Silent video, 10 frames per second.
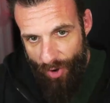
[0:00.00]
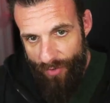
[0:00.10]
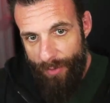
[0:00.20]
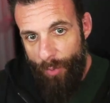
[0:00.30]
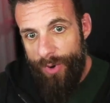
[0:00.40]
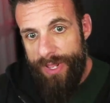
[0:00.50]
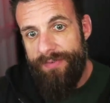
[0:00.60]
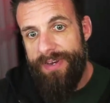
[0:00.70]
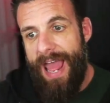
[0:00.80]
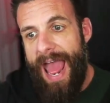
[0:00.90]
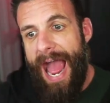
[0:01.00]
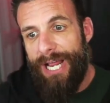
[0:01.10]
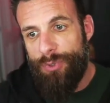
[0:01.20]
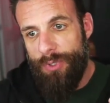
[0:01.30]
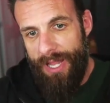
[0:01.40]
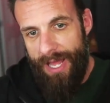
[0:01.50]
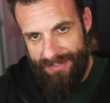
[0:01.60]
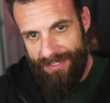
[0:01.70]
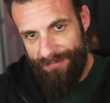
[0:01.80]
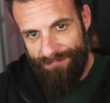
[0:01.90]
or they won't even
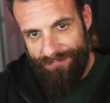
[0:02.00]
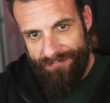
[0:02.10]
actualize it.